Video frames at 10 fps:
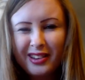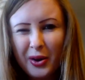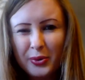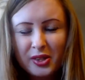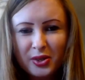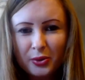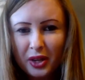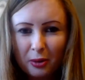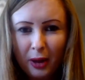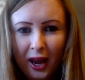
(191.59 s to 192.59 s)
I was still
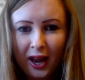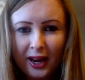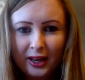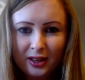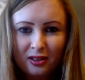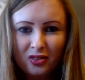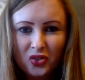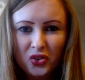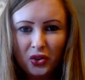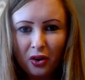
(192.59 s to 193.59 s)
getting pain.
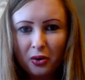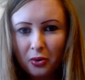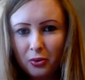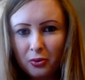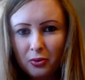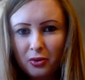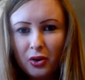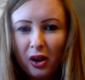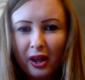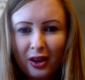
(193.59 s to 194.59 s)
So
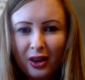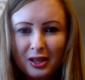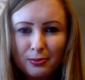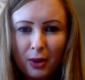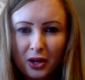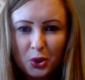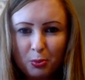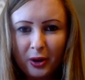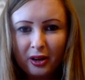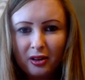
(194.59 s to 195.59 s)
not like as much,
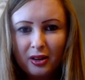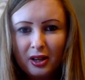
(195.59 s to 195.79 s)
but